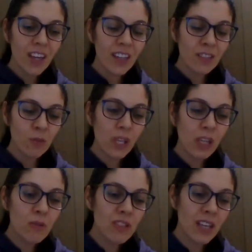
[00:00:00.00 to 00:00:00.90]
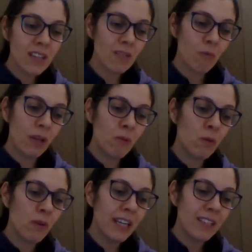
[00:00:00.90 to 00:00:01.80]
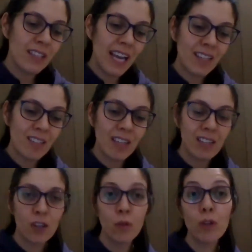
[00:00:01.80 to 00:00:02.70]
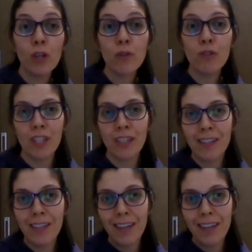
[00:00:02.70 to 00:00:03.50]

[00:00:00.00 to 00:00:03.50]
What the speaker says: and we use it when we write a text, conclusion.